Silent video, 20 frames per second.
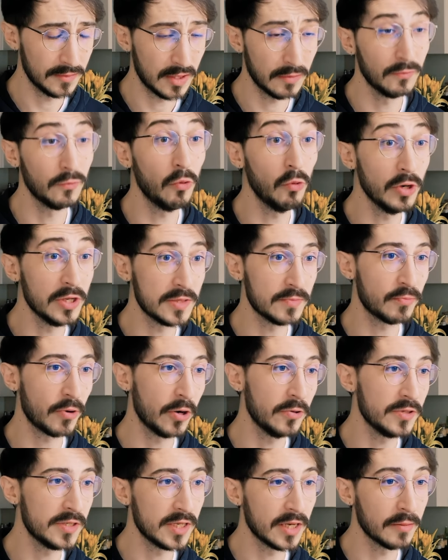voice
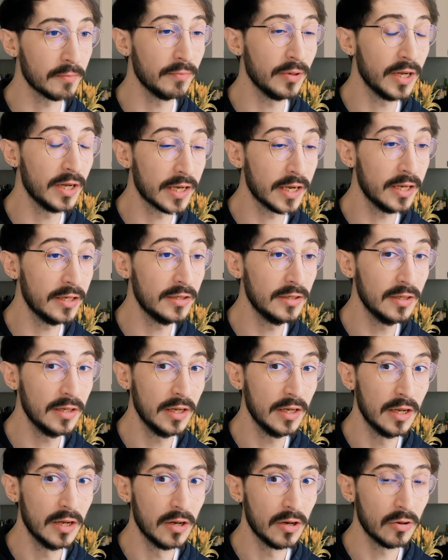processing plugin
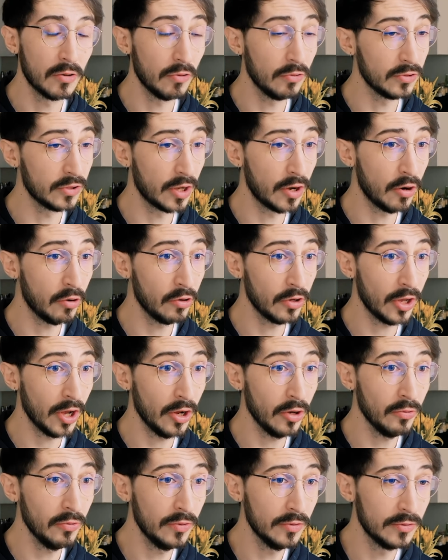called
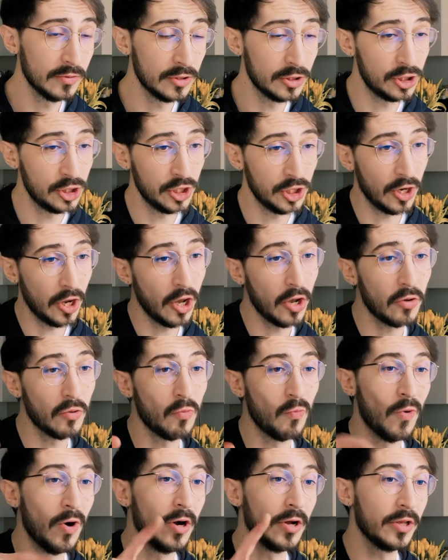Goyo, G O
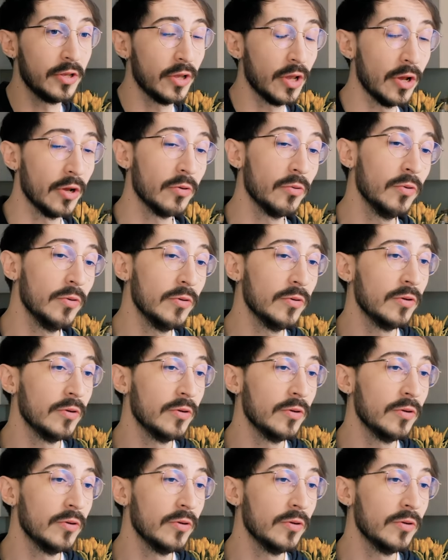Y O.